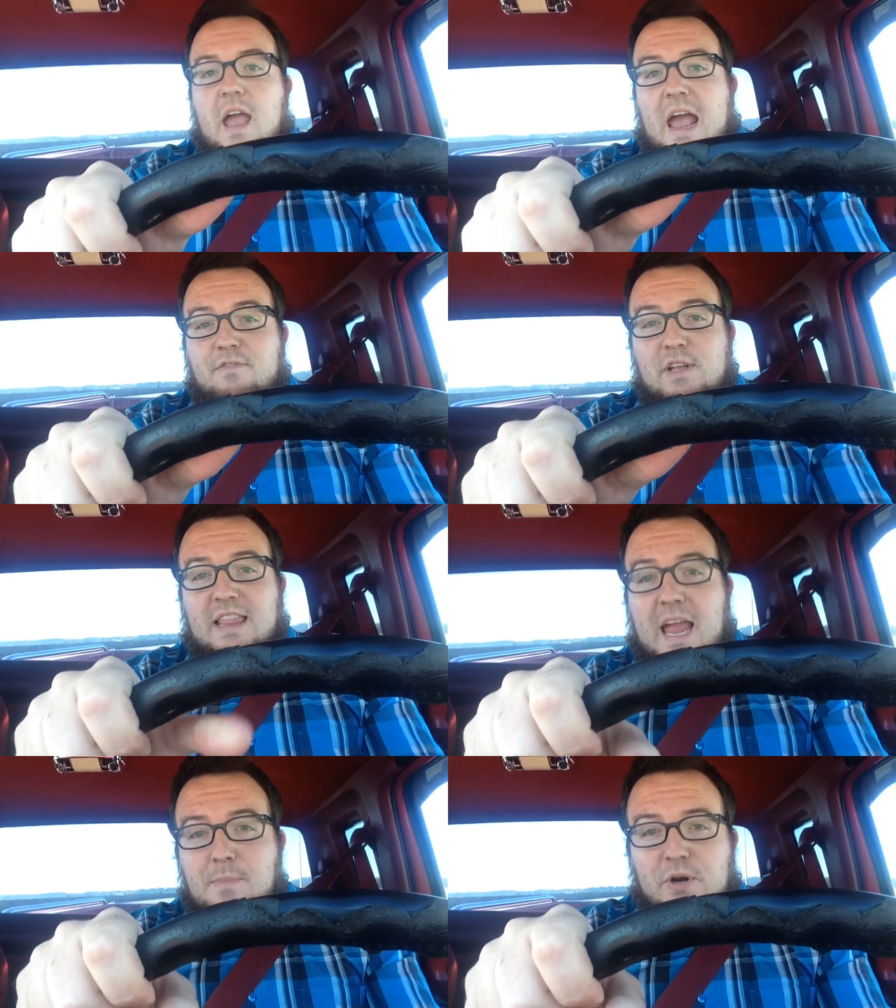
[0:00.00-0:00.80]
Every
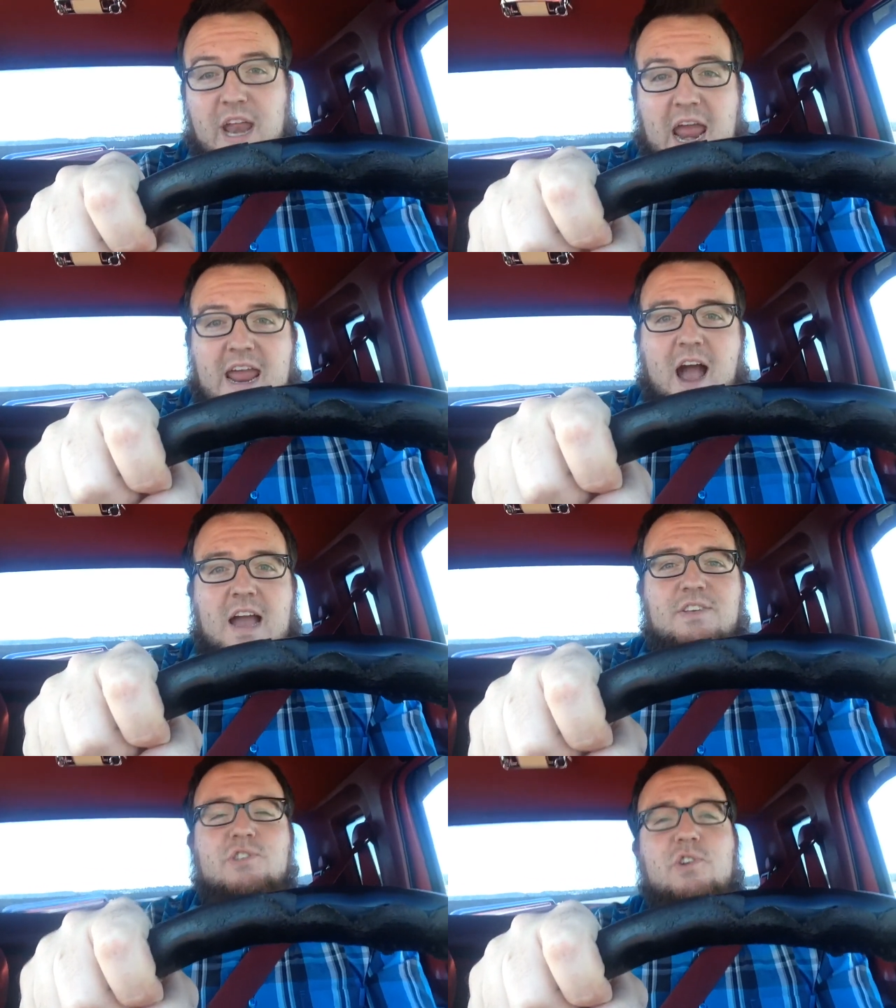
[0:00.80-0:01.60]
Labor Day,
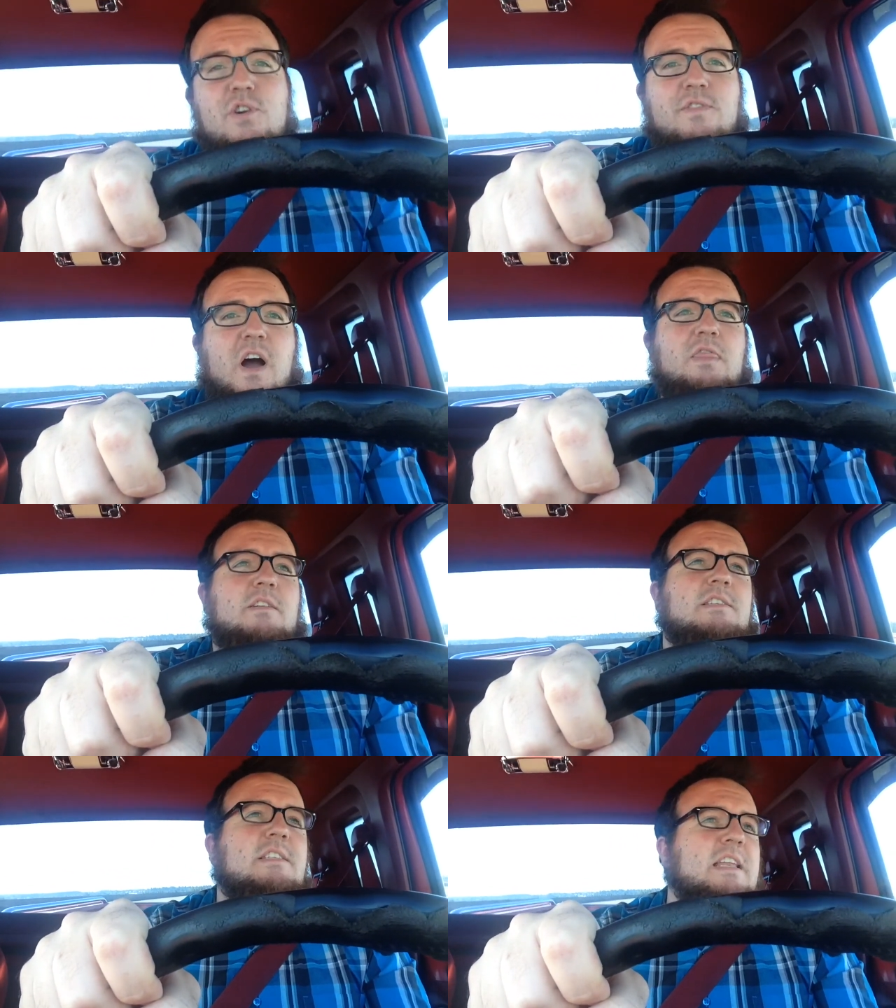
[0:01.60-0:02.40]
I serve on the
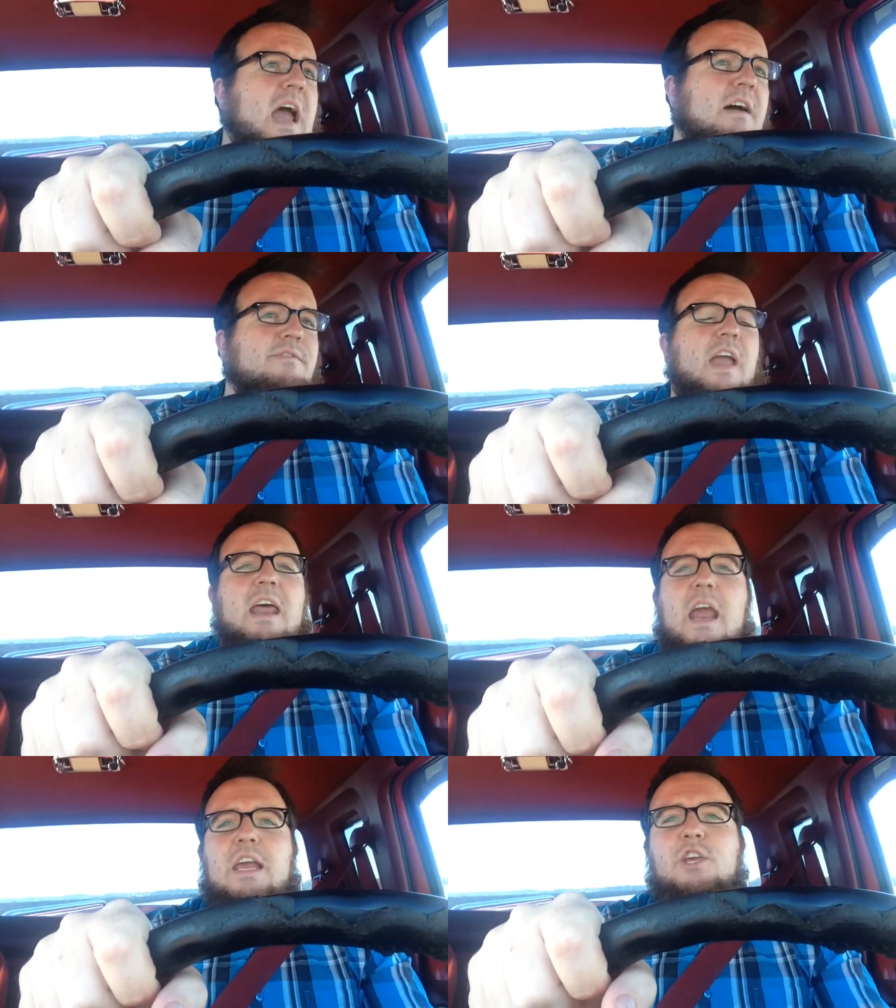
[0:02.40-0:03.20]
staff
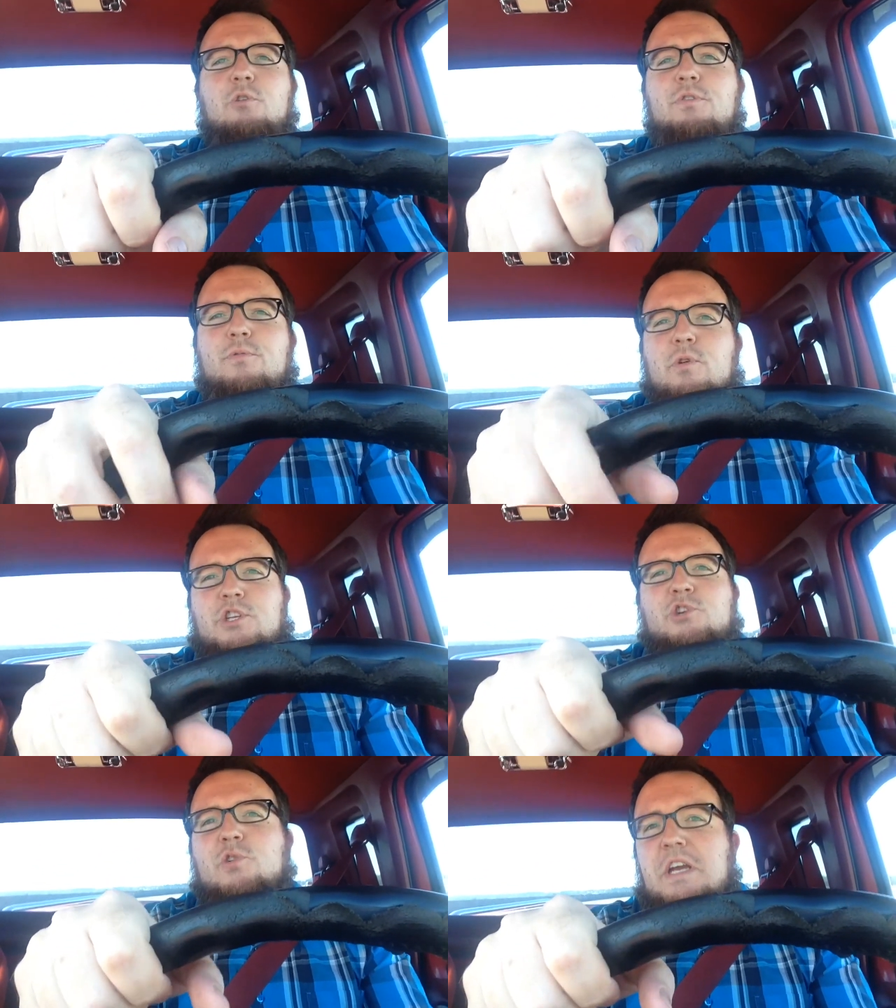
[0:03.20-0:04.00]
at a youth
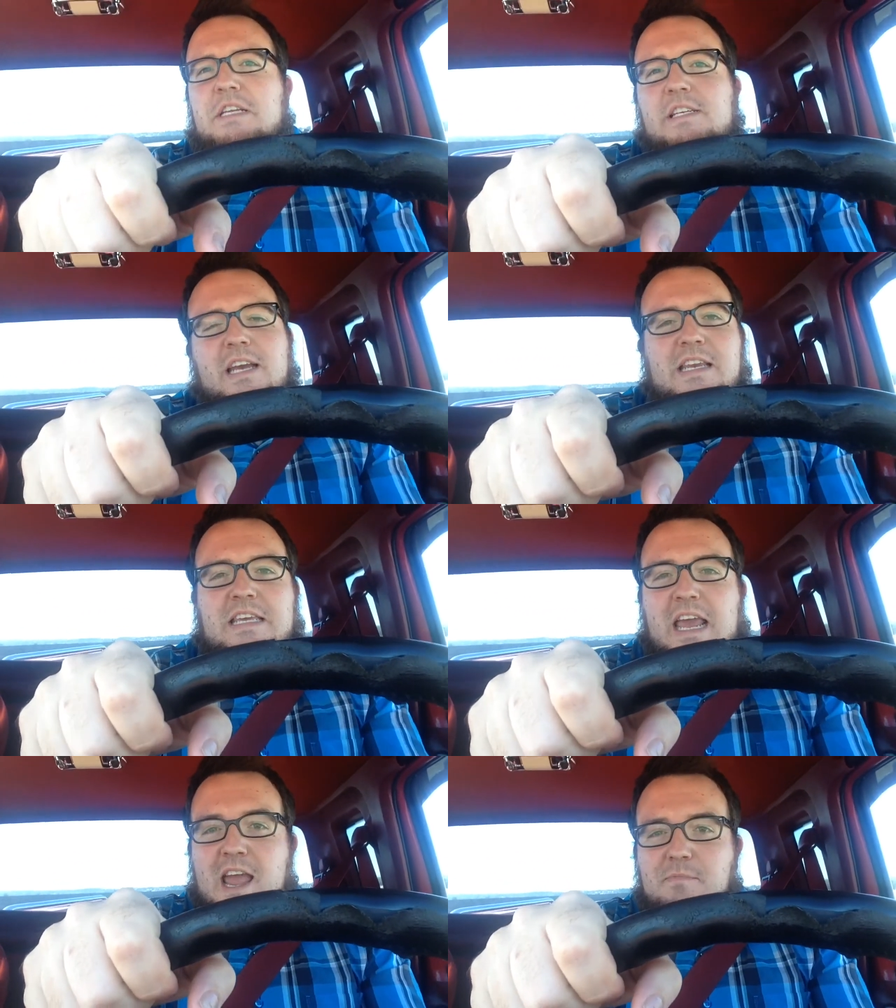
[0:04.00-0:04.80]
retreat
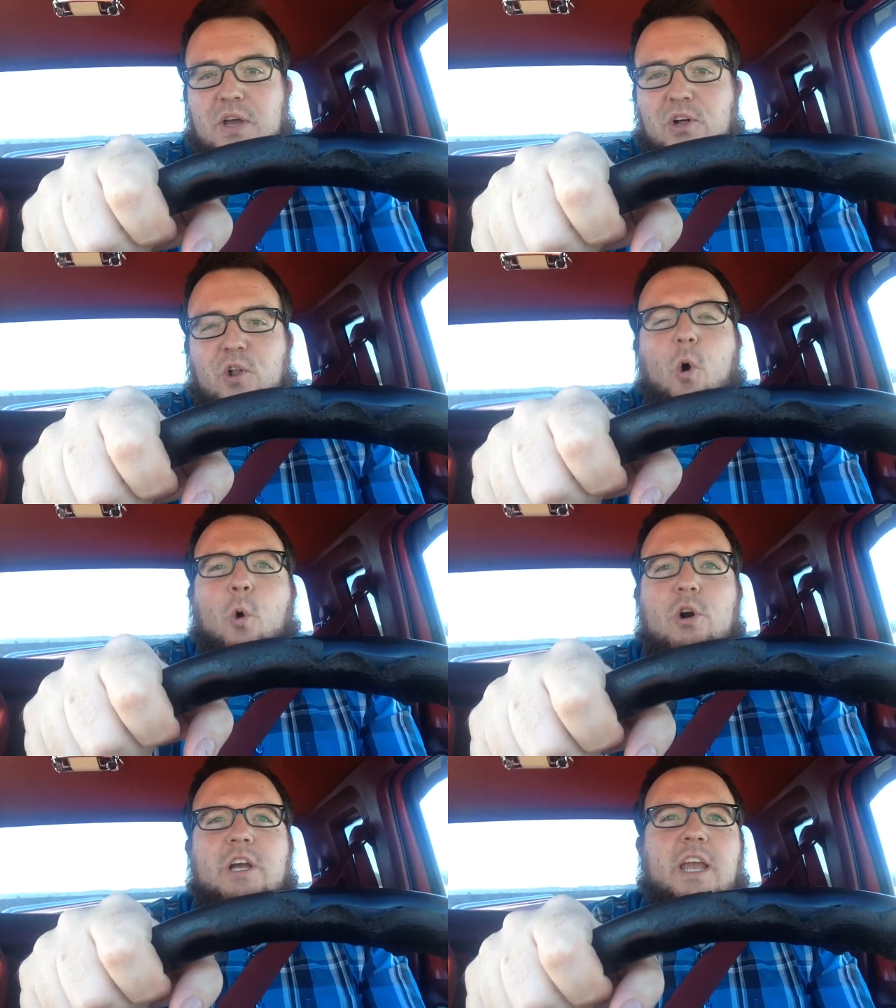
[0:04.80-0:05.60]
in Yamhill,
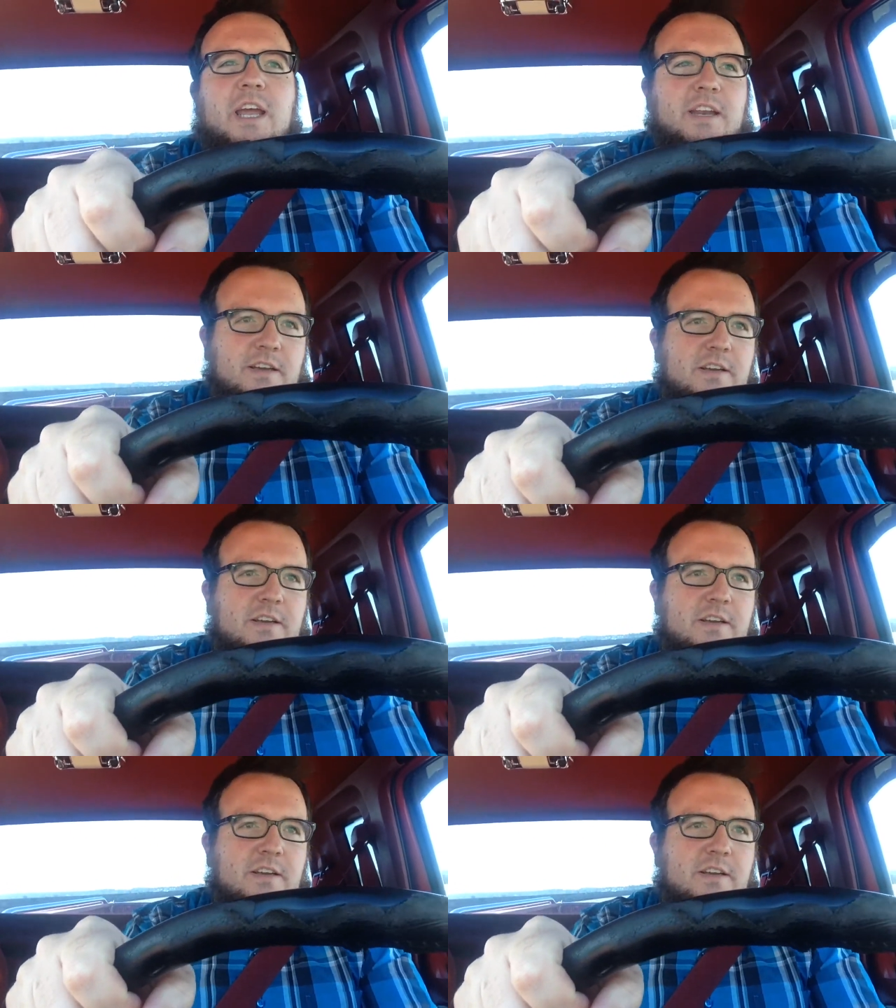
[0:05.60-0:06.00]
Oregon.